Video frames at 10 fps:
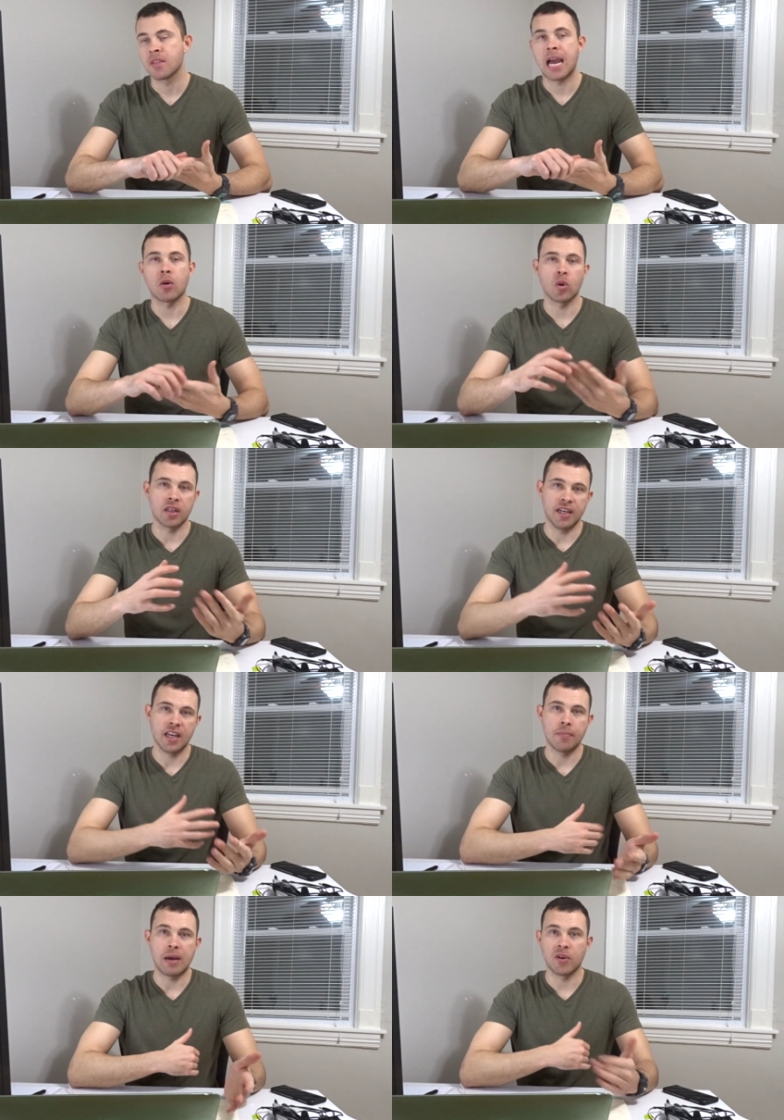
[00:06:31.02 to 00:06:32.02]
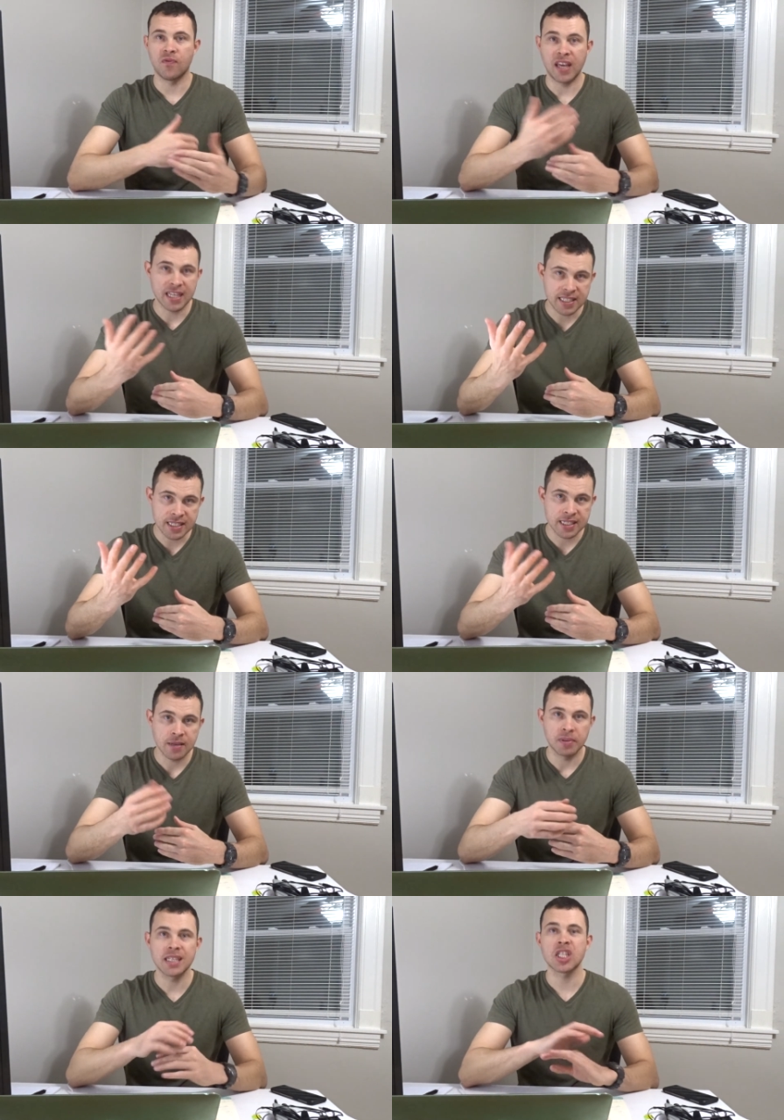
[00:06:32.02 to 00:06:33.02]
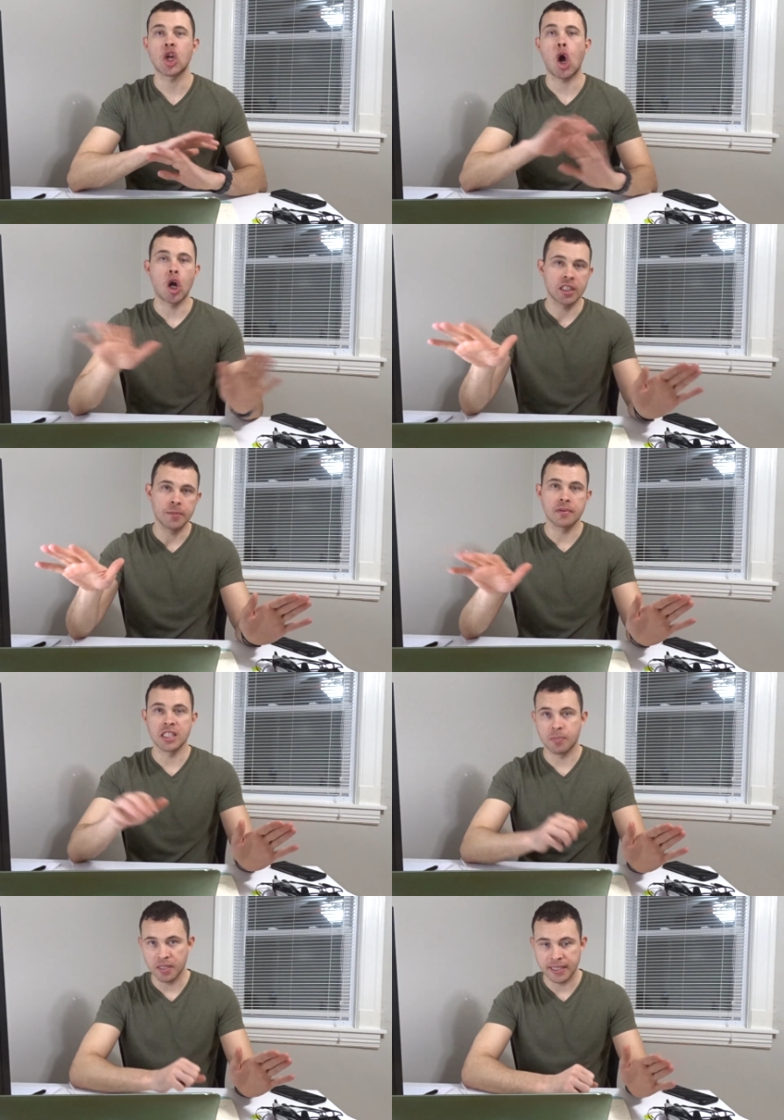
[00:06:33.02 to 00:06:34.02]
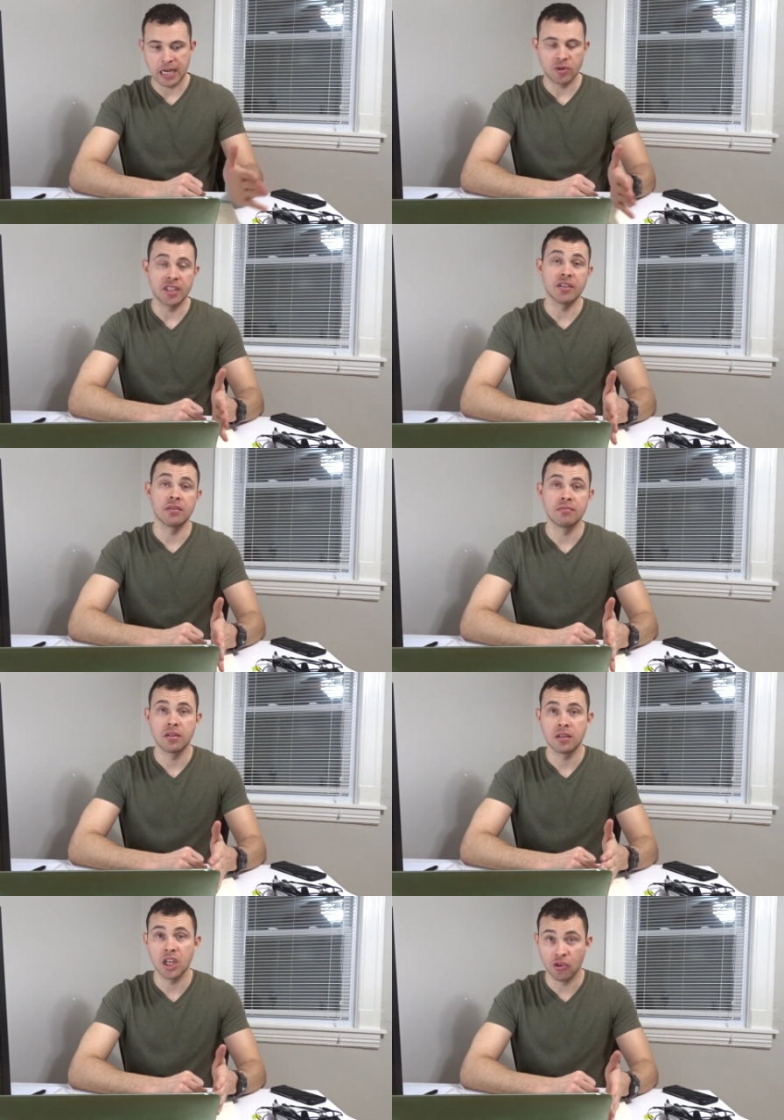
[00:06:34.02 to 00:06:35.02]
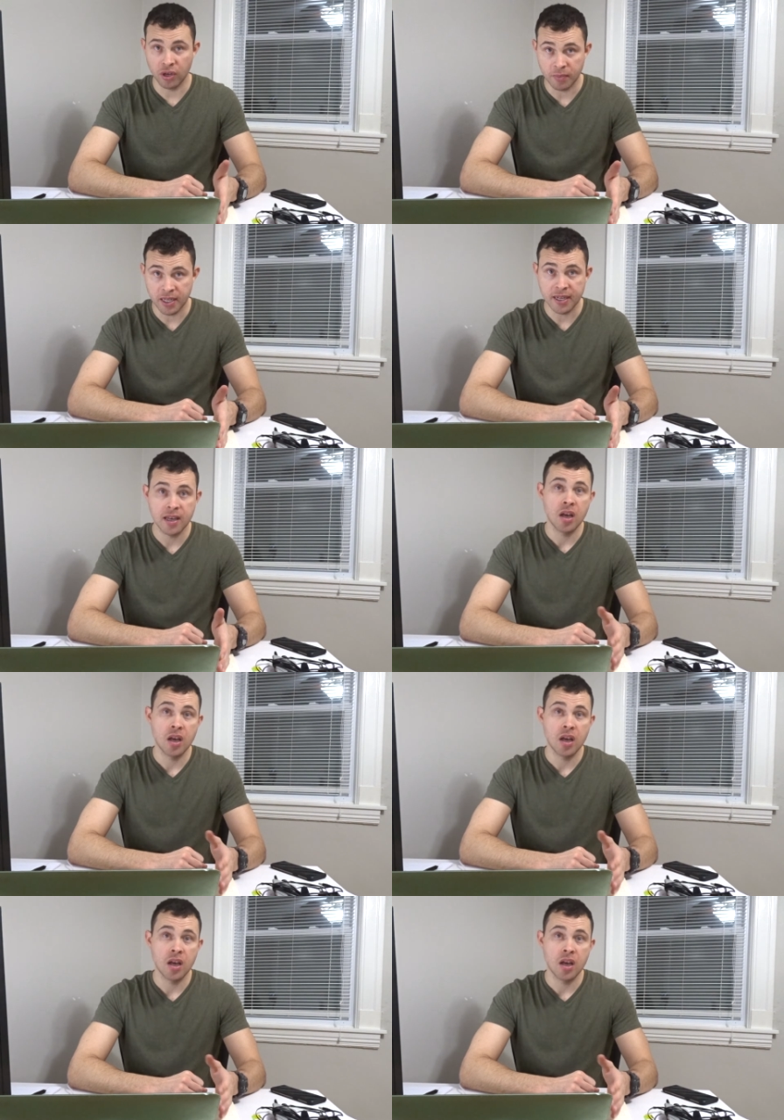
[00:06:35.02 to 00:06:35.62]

how quickly to get back vacancies. But this is all typically spelled out in the agreement